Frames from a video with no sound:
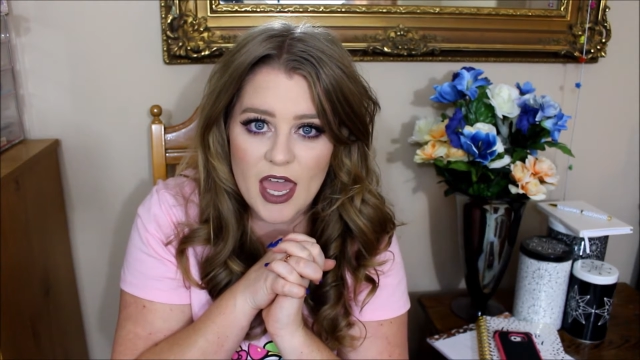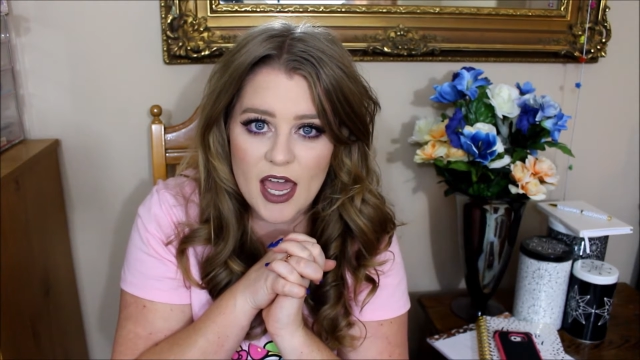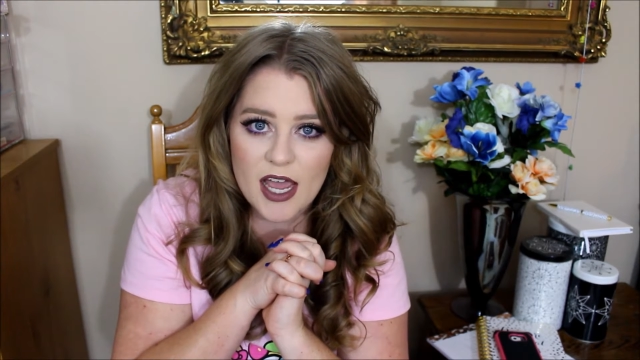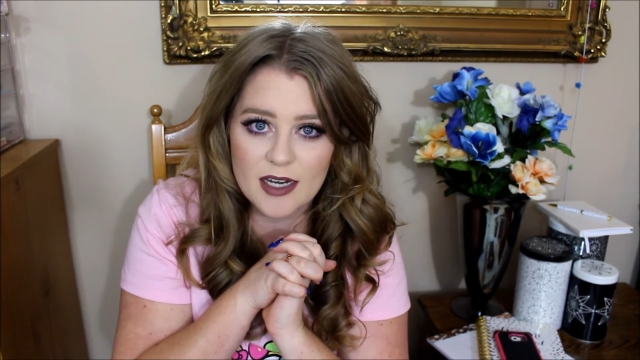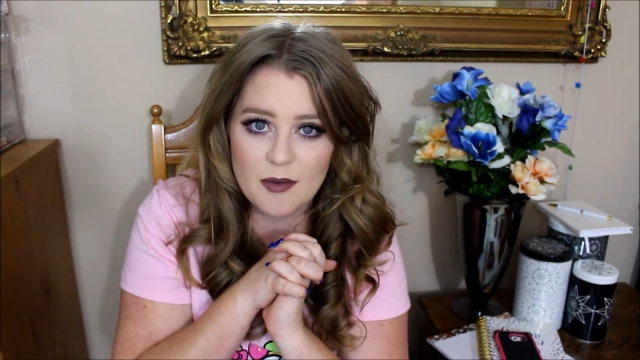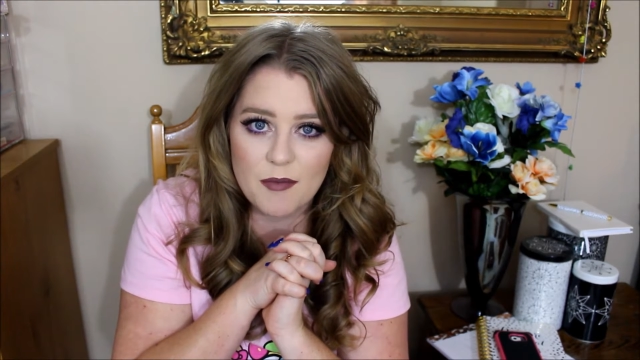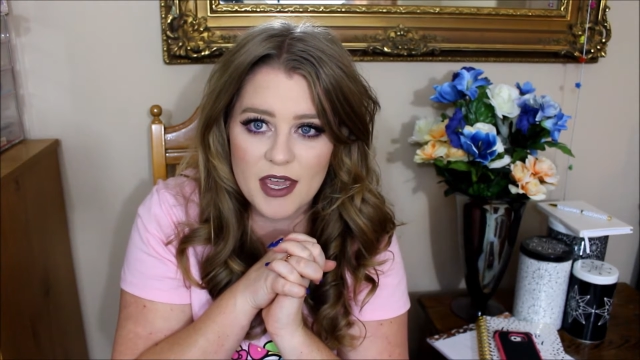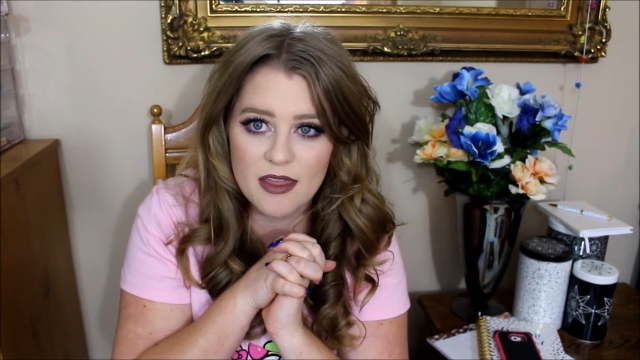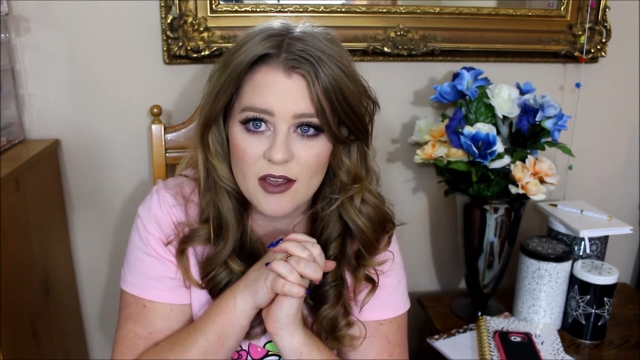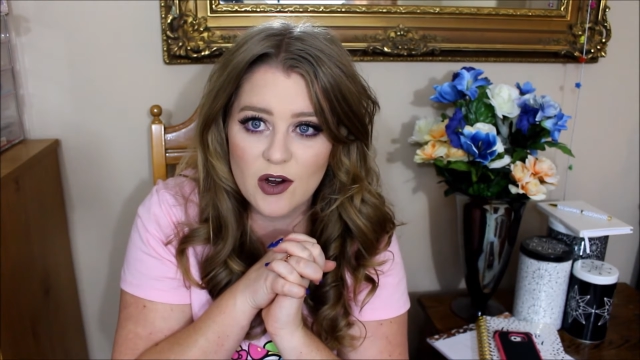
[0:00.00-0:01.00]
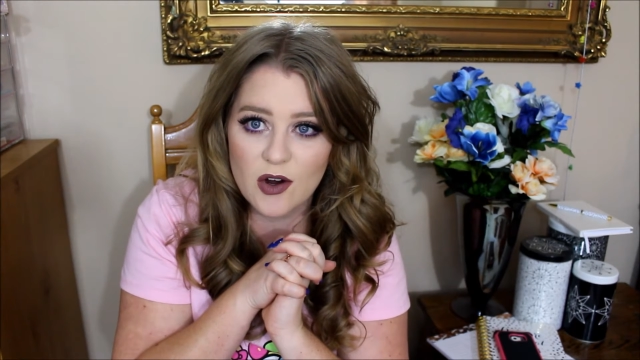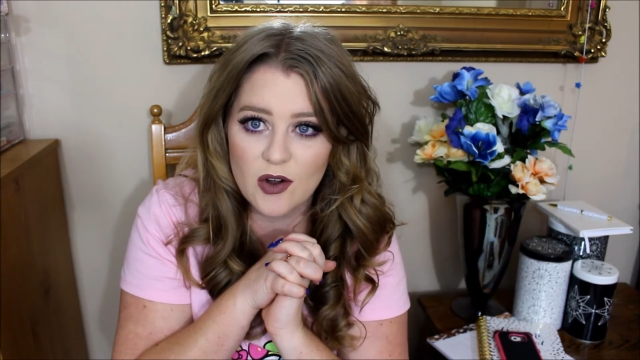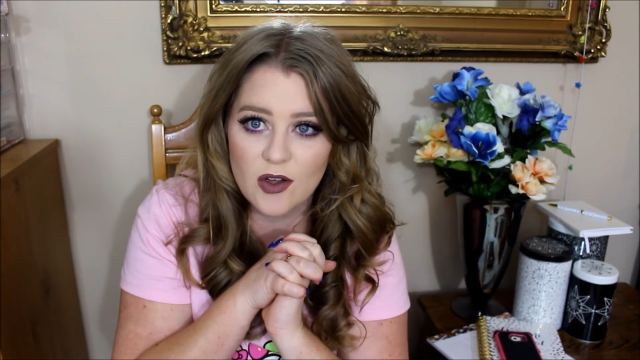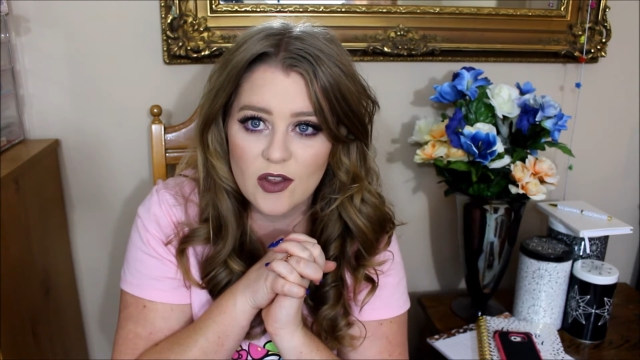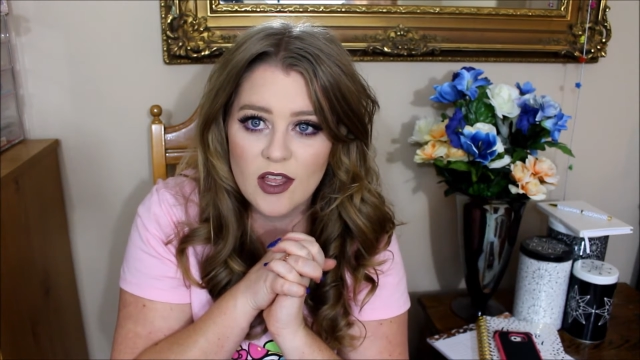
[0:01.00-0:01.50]
and me and the
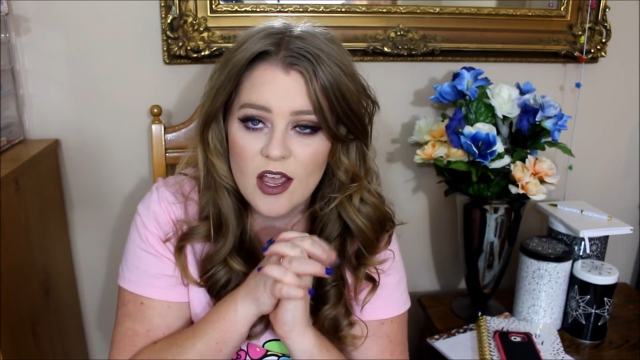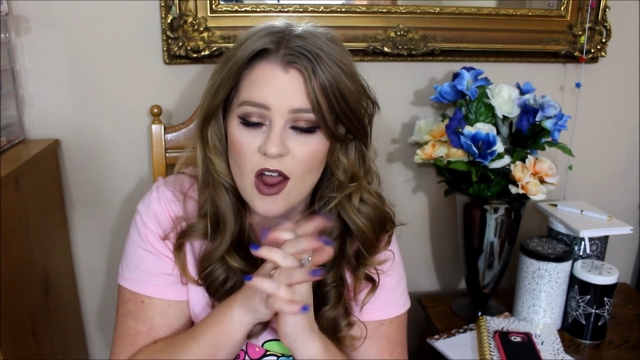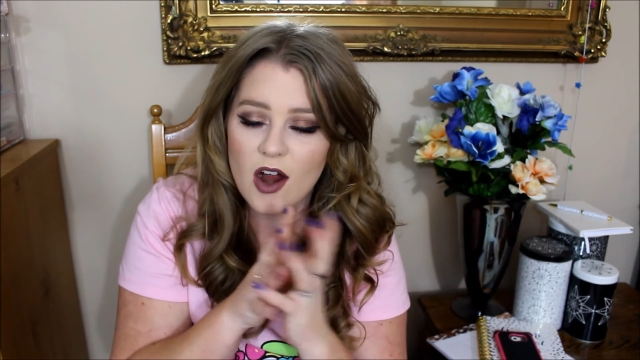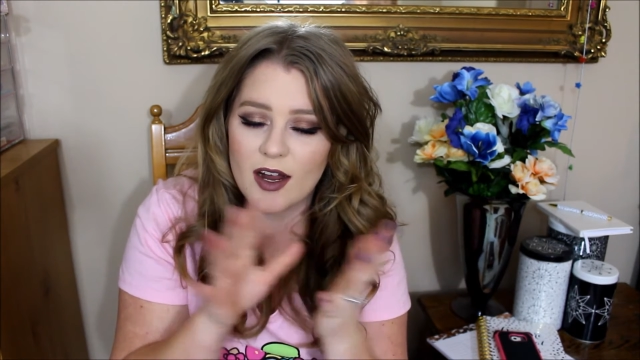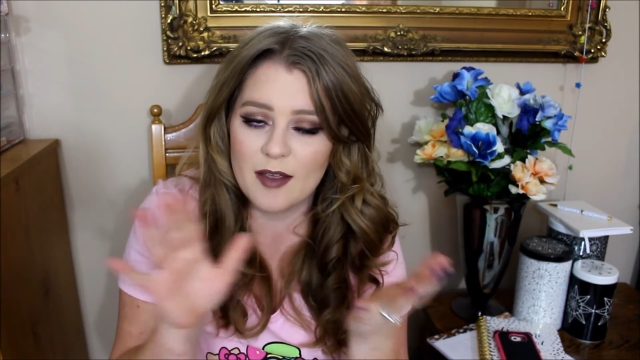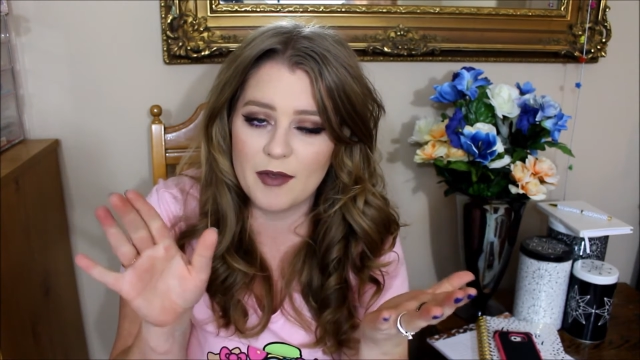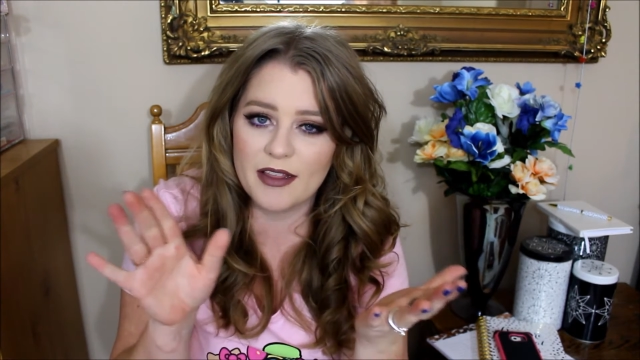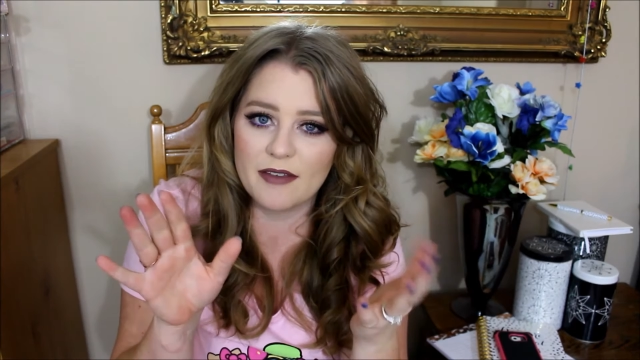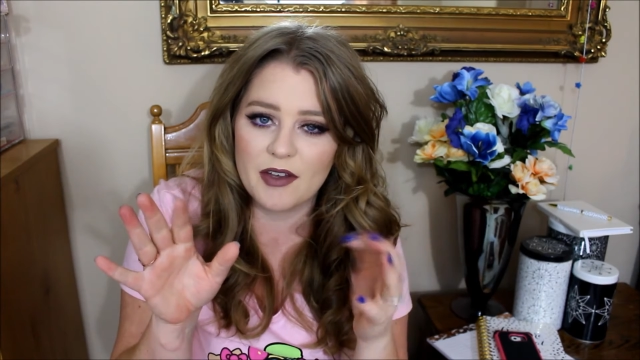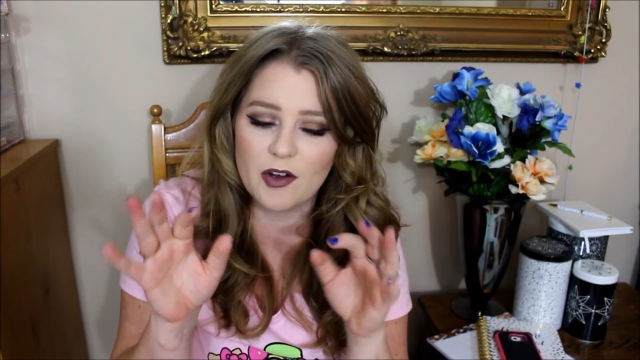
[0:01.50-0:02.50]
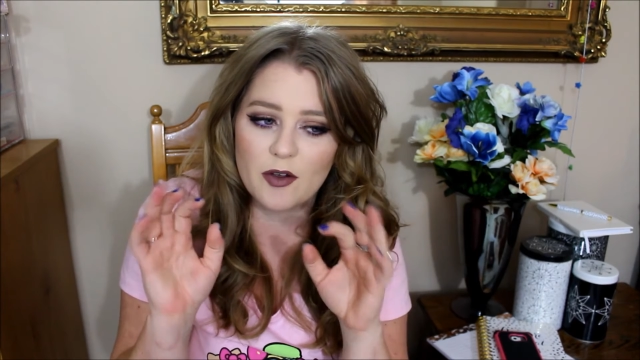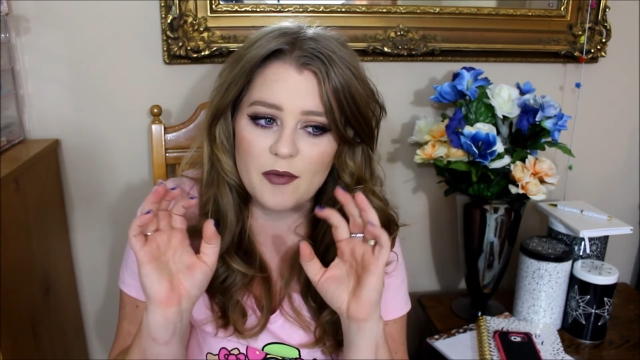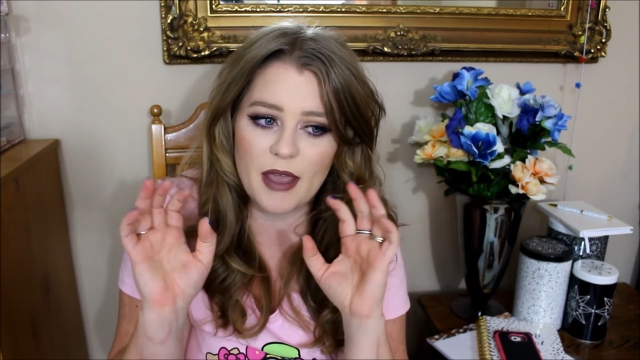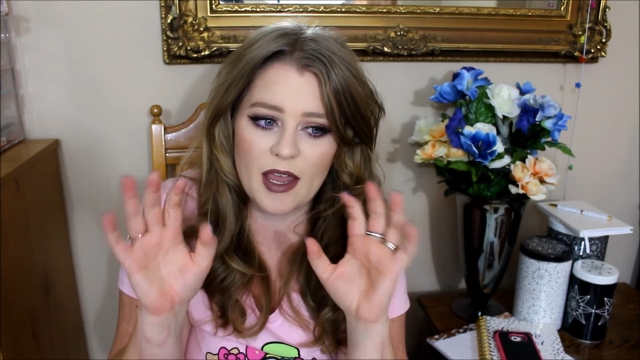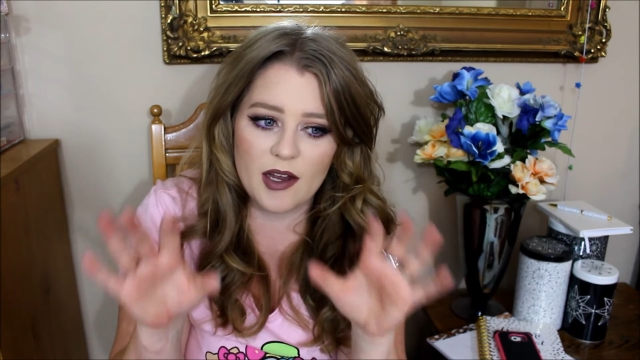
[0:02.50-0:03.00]
girl are in my living
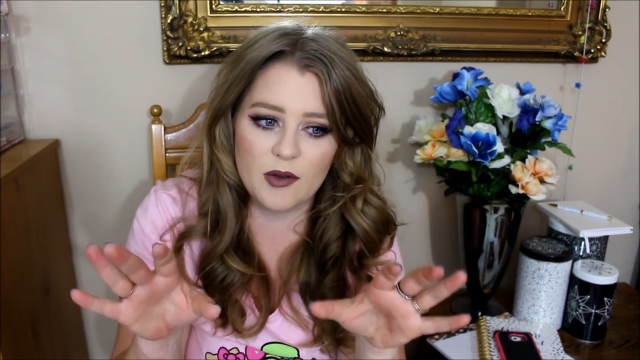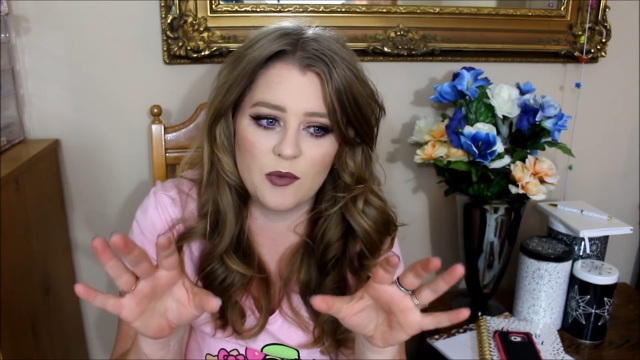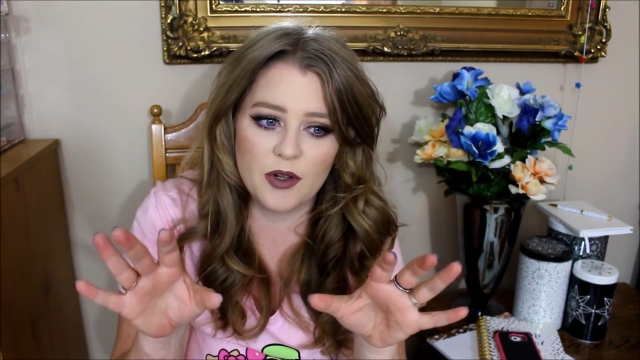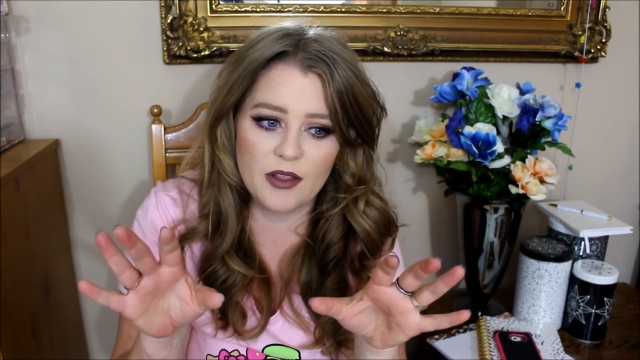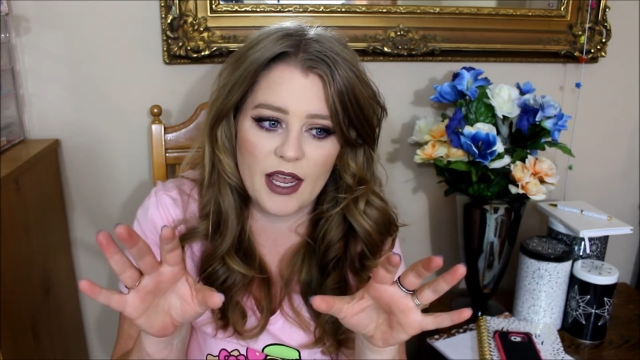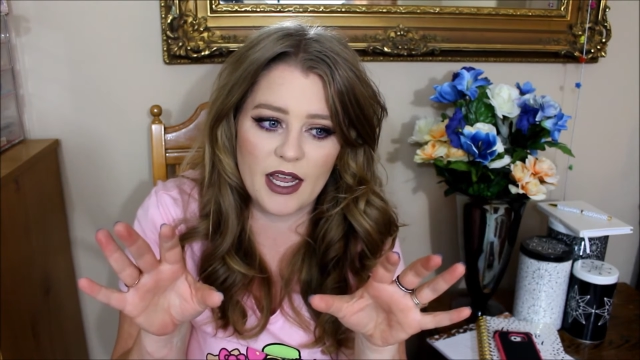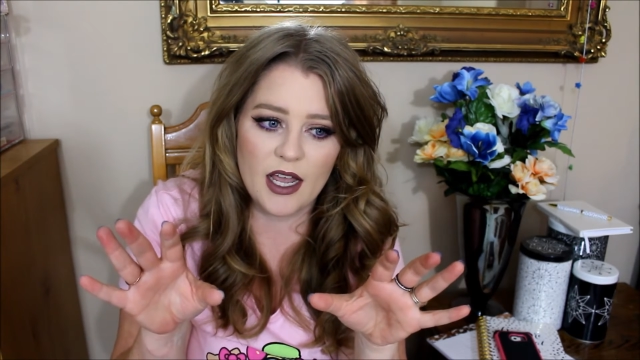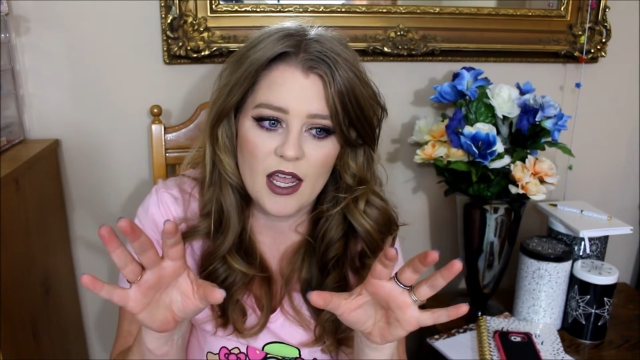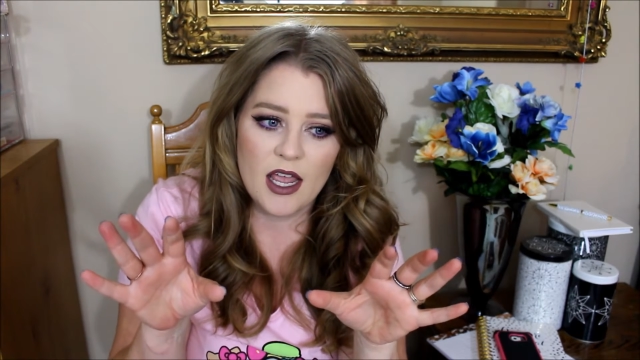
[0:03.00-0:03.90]
room and we're like